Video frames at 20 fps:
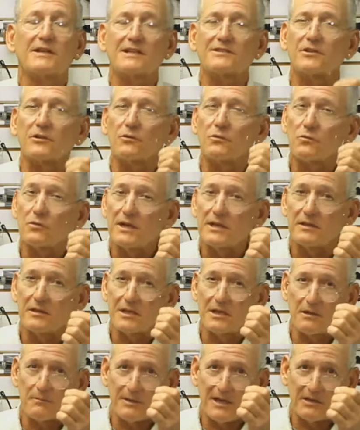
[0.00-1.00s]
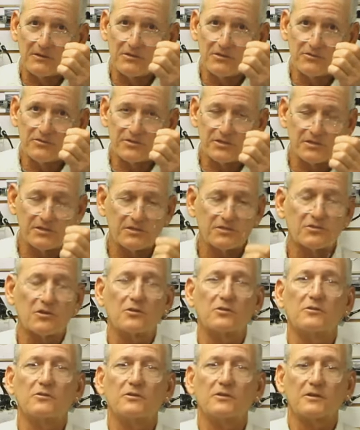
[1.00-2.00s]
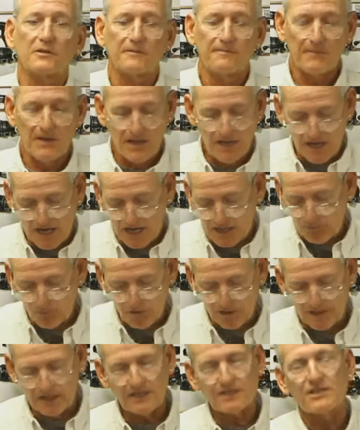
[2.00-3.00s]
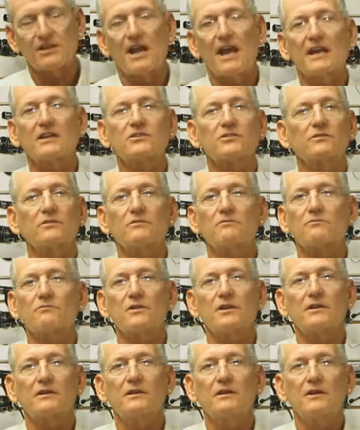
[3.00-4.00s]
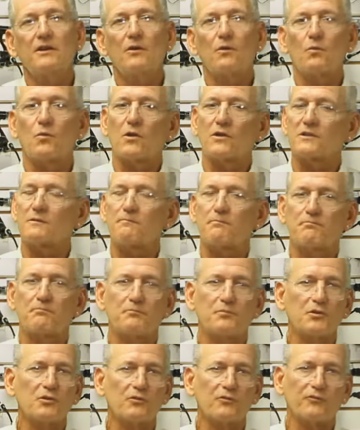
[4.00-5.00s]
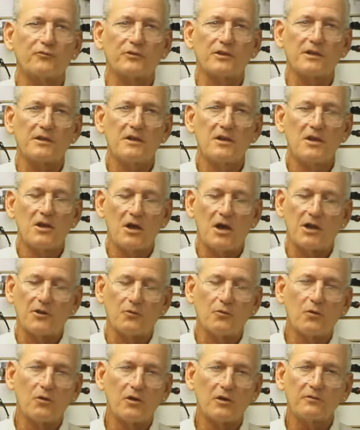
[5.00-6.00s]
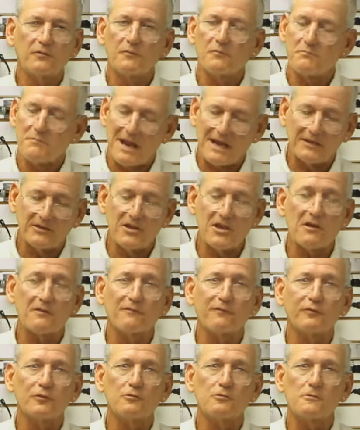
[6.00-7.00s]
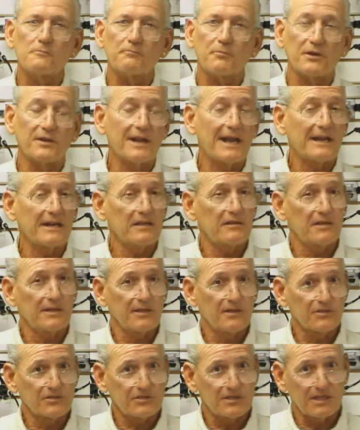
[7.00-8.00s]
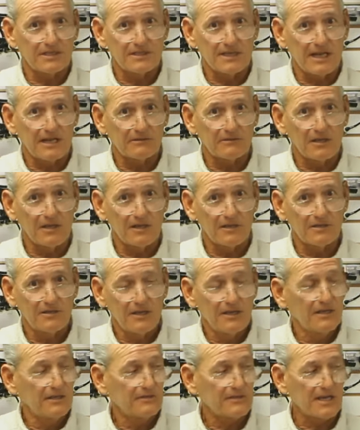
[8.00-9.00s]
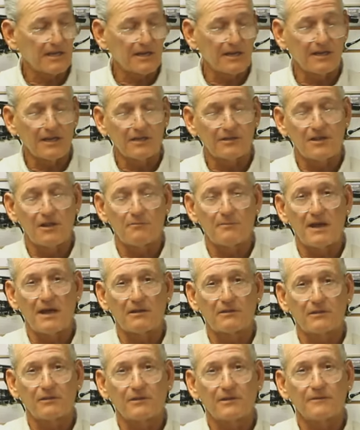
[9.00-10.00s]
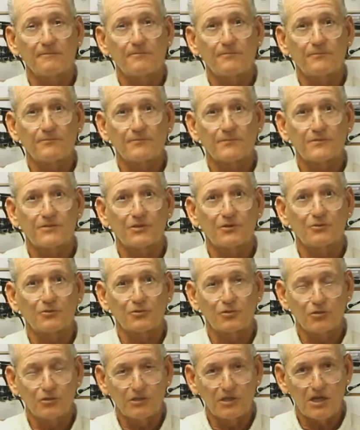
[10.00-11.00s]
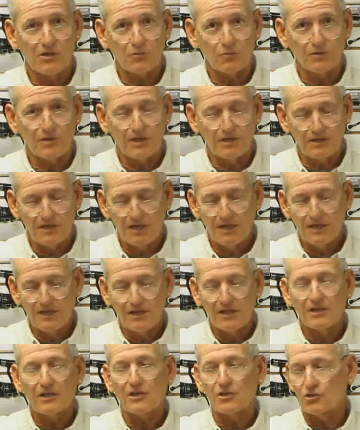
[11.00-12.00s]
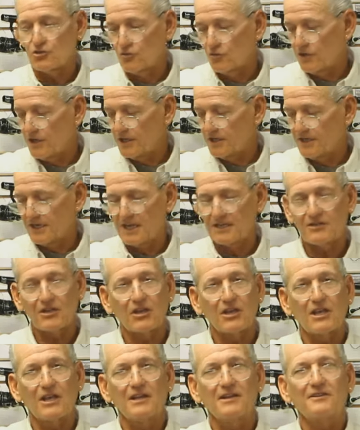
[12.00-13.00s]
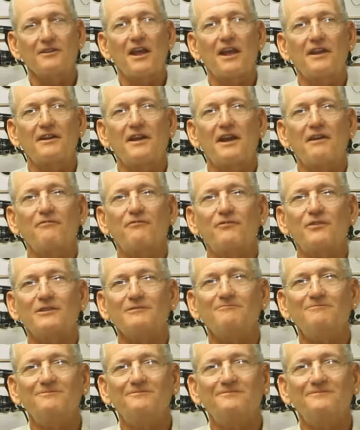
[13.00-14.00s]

That's a great thing about using the circle hook. Anyway, it's an excellent rig, works beautifully on all, mainly on fluke, but anything else that's out there that can get their mouth on it. So good luck with it. Enjoy it, get the kit, and have fun.